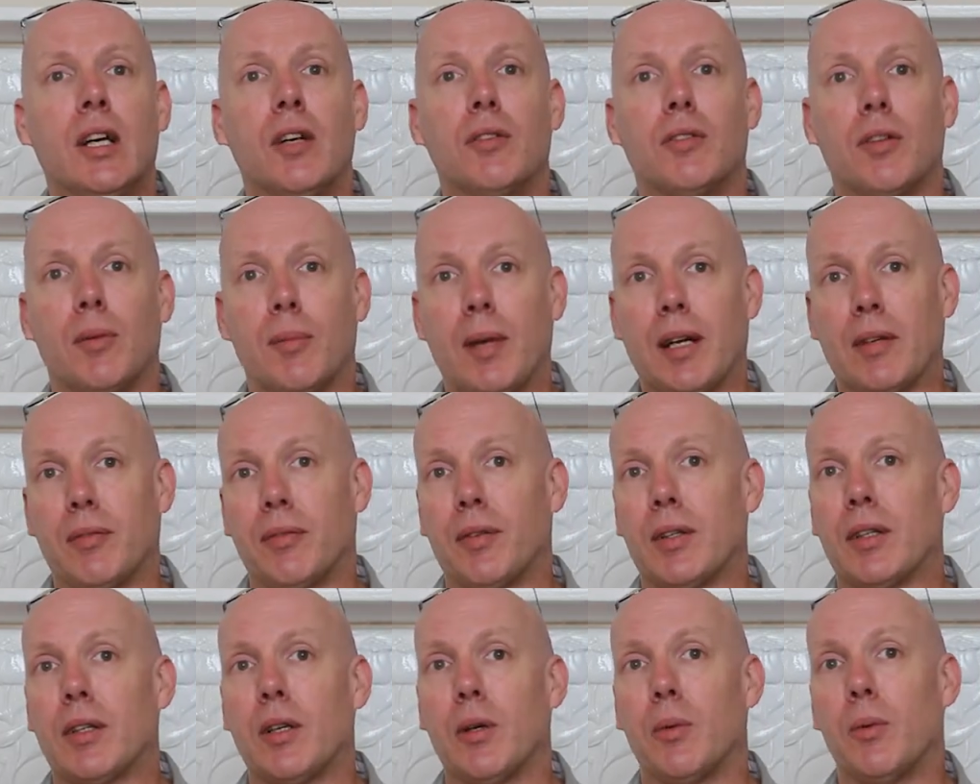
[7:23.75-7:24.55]
from
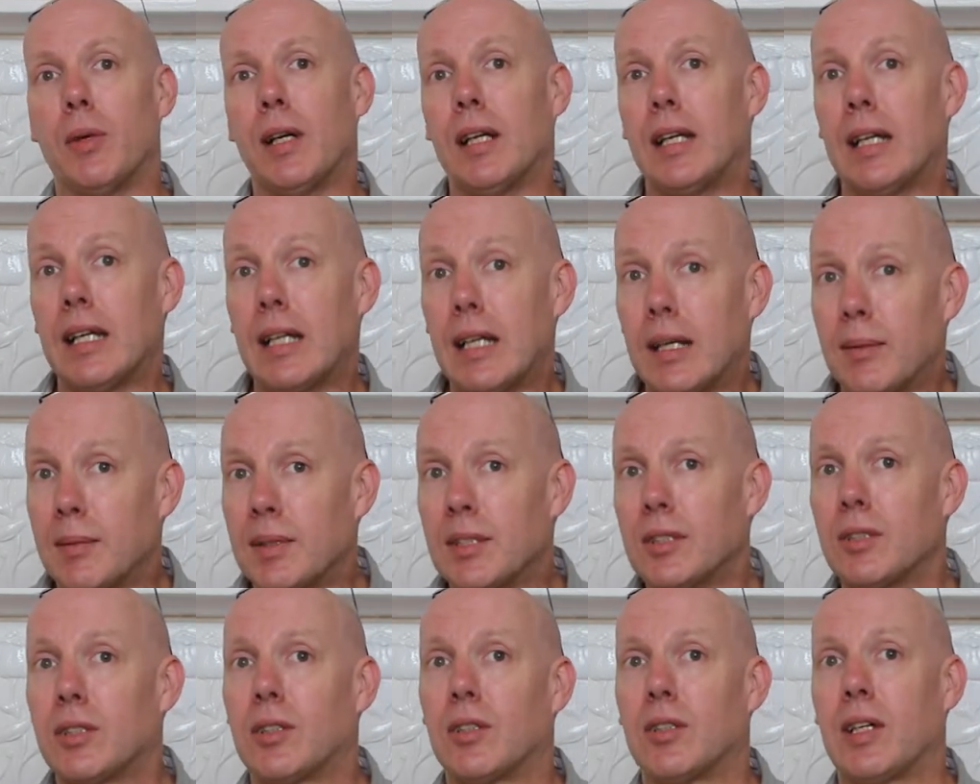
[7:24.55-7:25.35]
Africa really
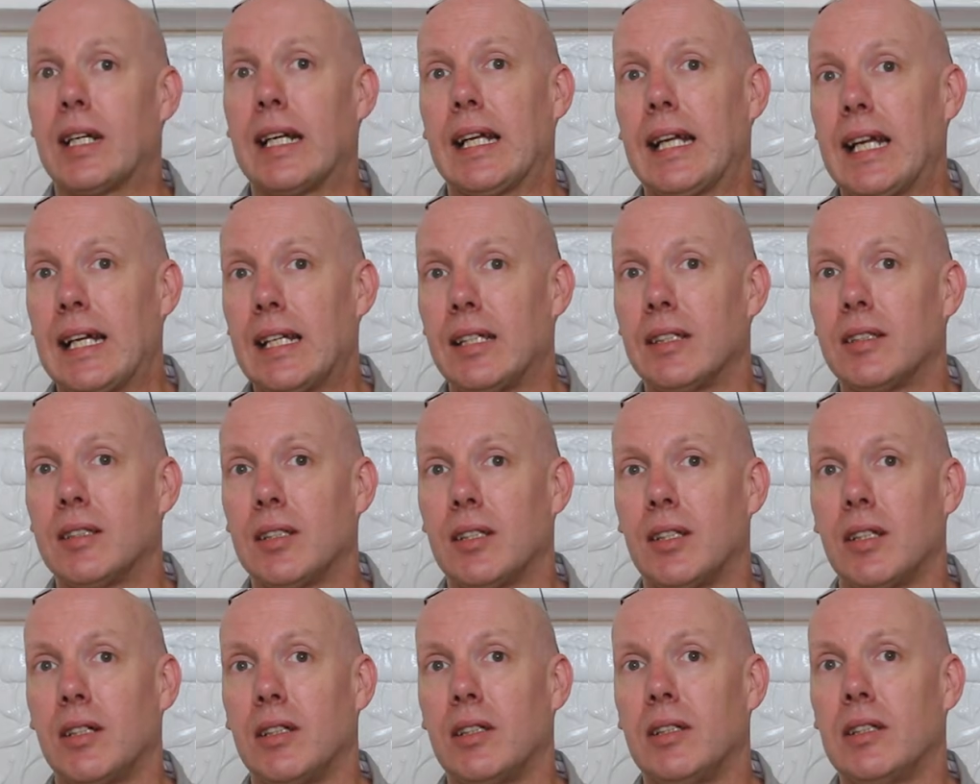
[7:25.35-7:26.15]
coming straight
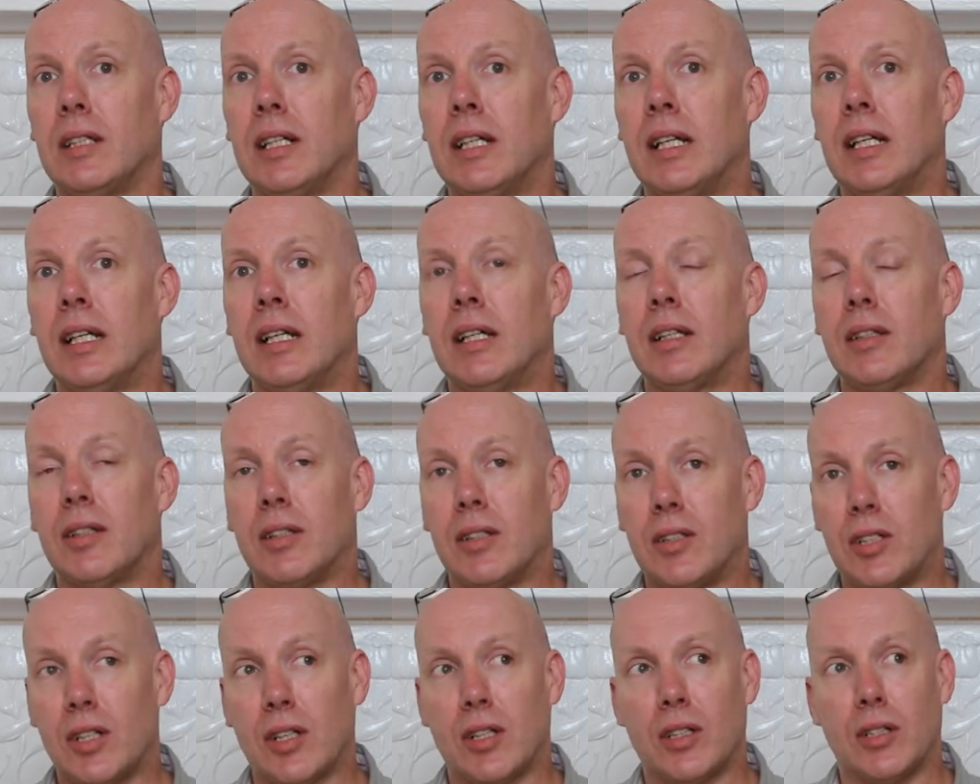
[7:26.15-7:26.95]
into
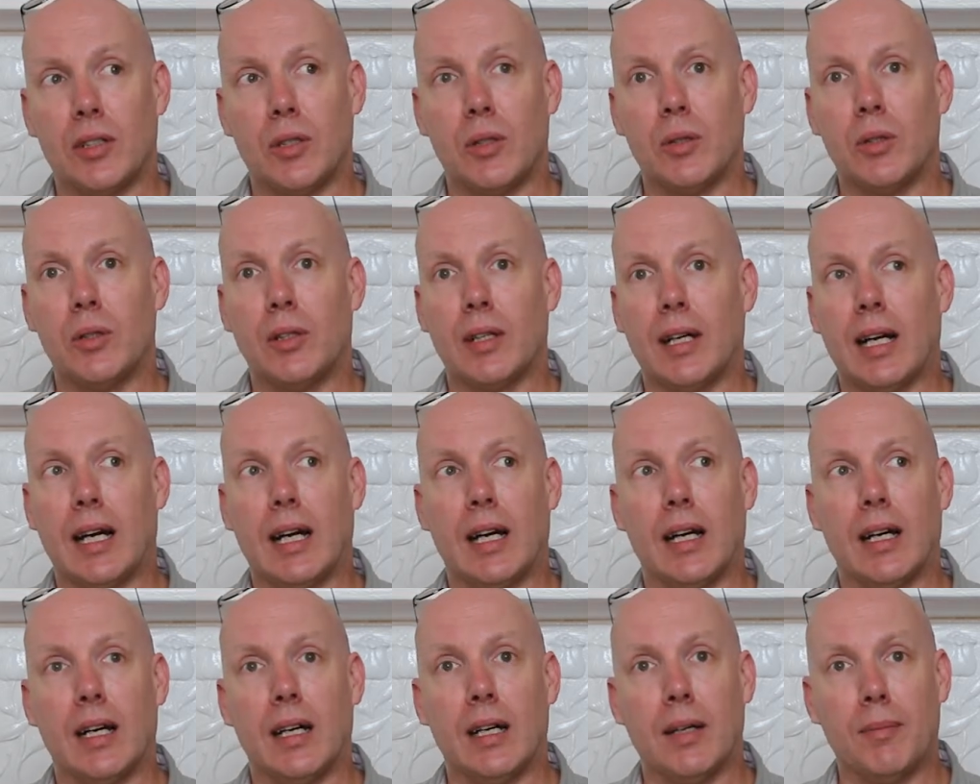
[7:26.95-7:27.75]
the journal,
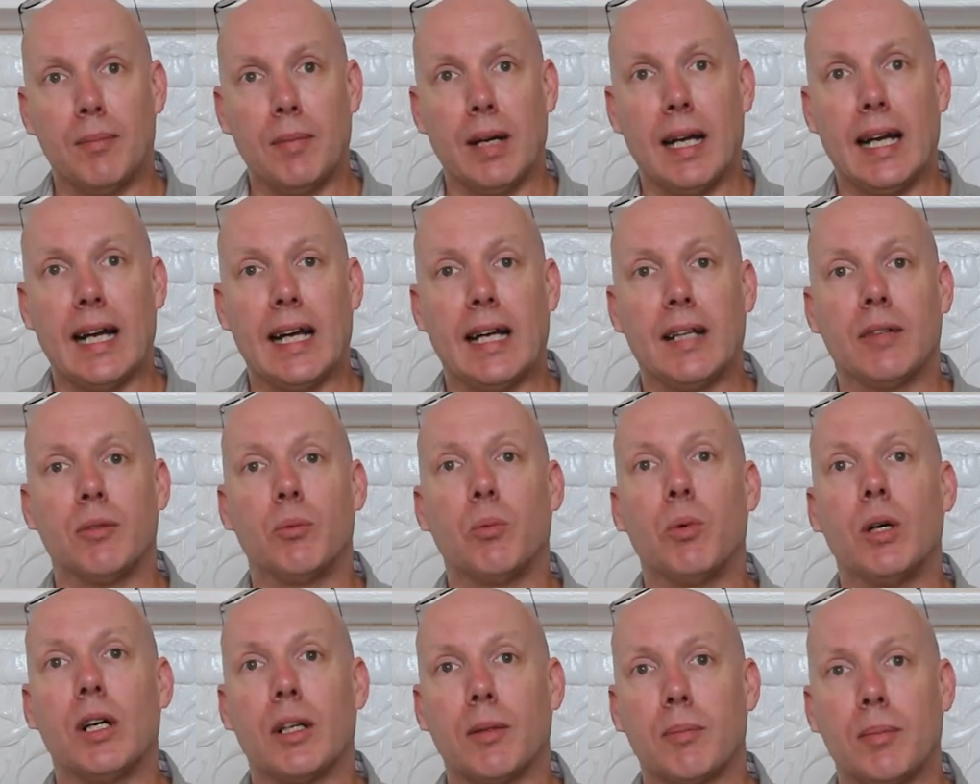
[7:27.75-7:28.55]

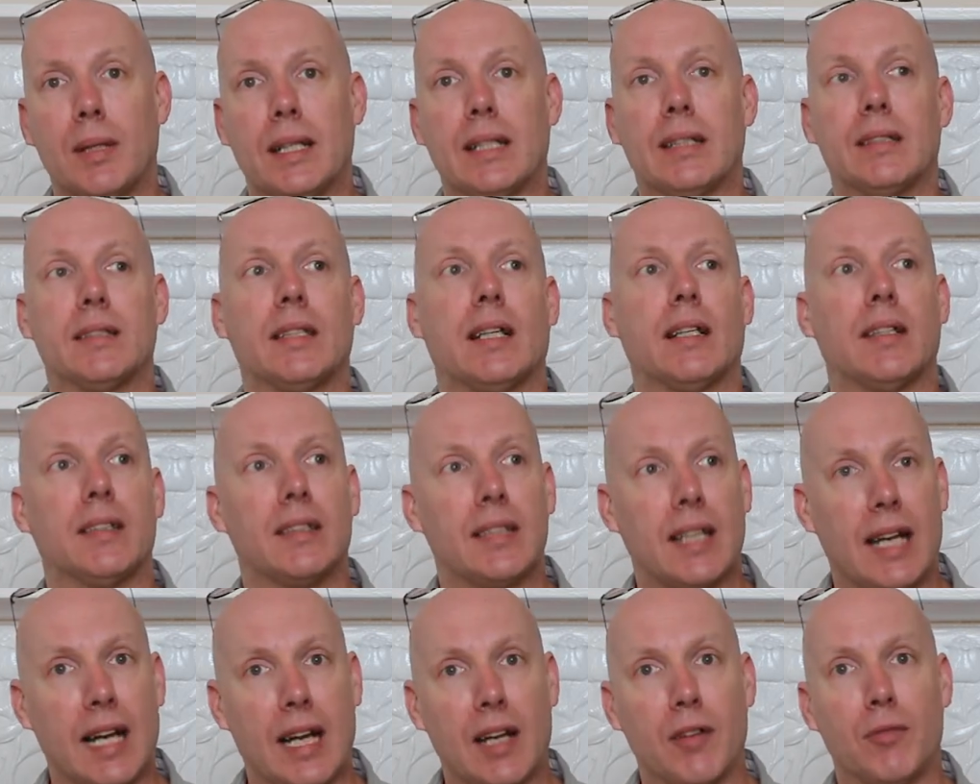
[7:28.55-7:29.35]
and work being done
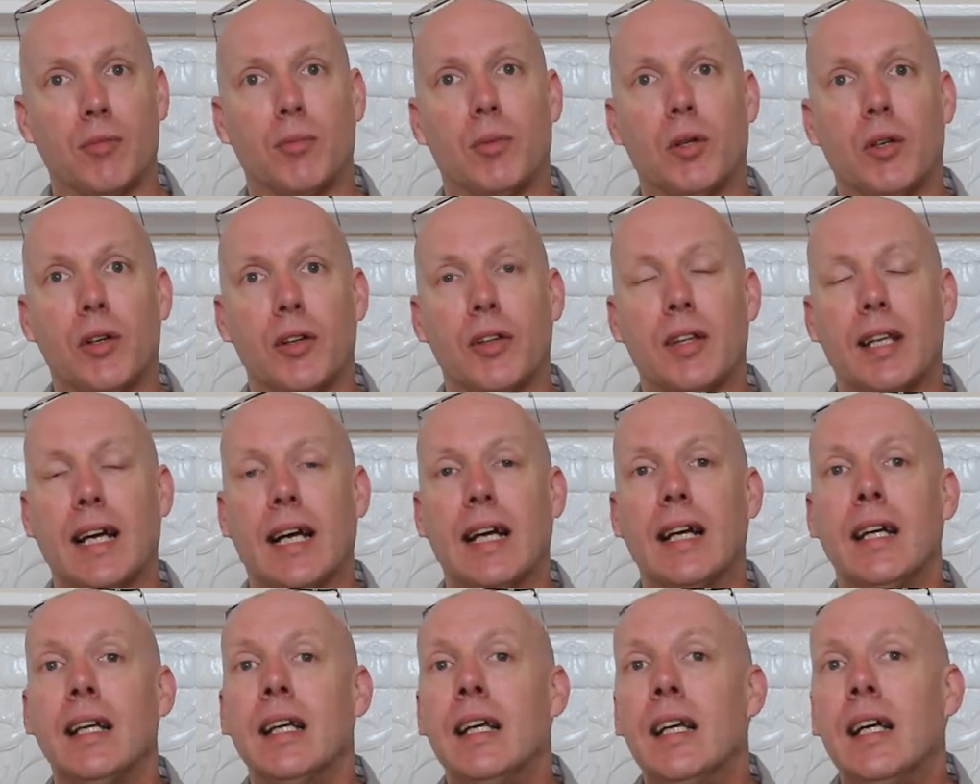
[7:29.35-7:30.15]
to have more of
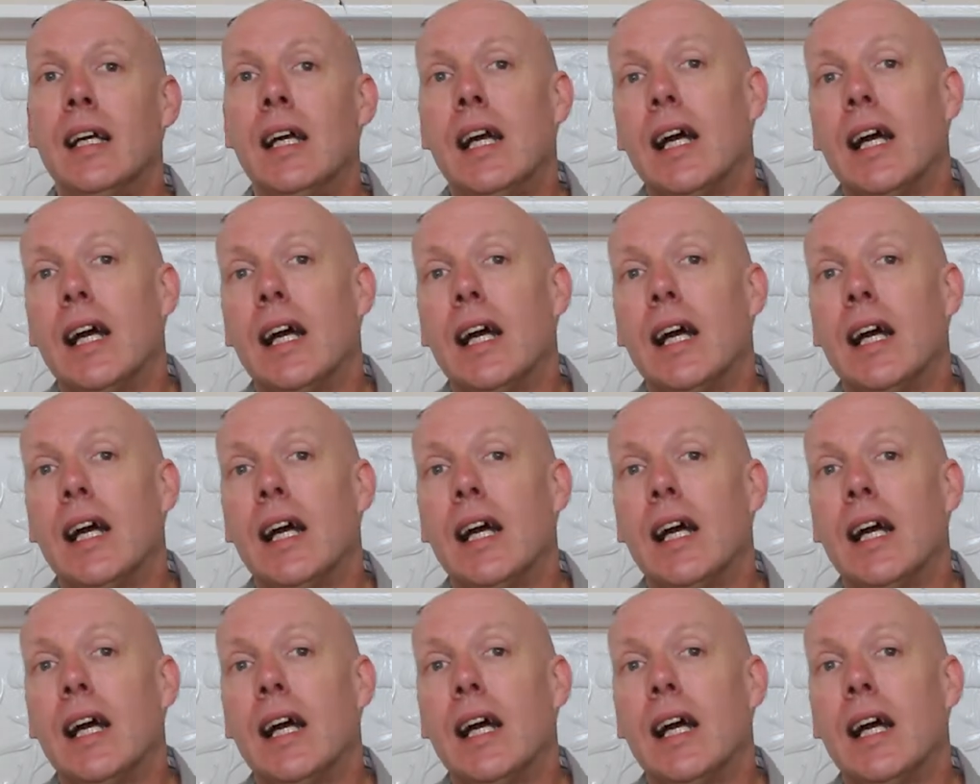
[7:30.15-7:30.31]
that.